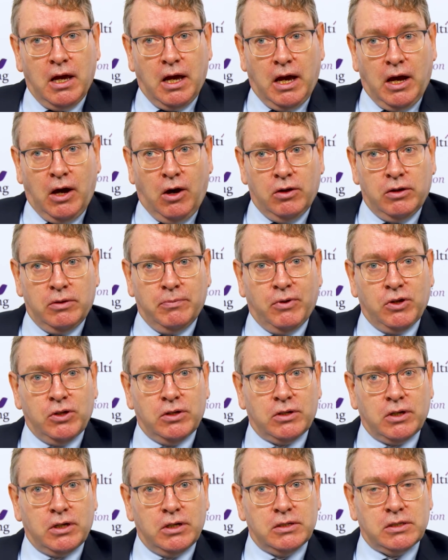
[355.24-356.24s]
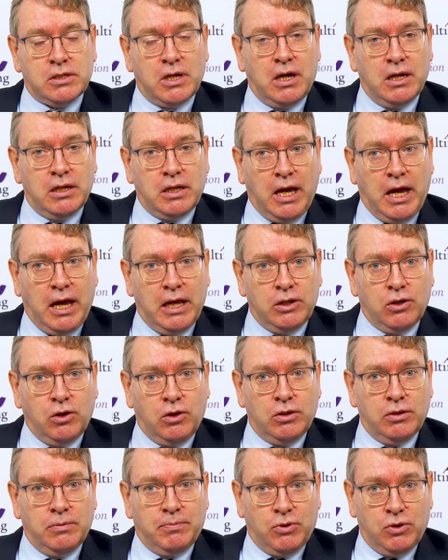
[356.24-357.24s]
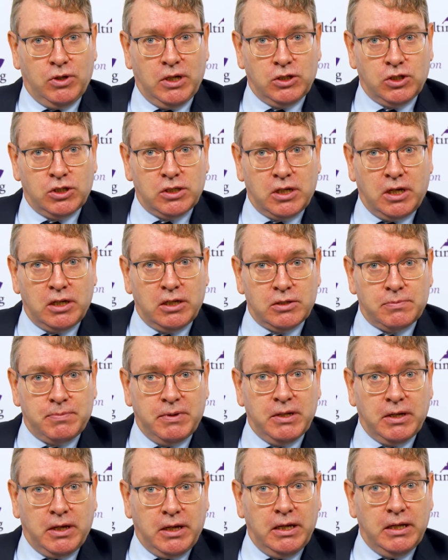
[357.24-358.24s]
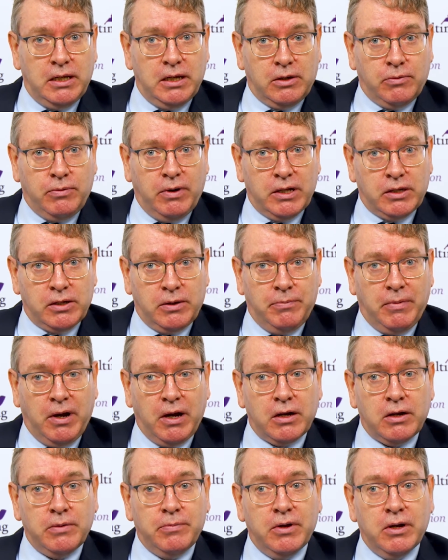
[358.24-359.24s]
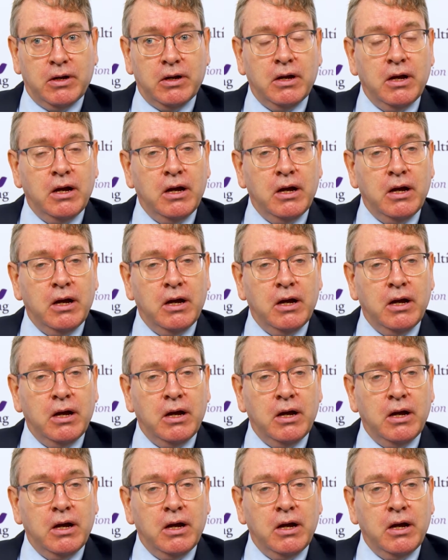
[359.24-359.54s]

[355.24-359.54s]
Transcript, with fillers: on the monetary side and on the prudential side has been really quite remarkable.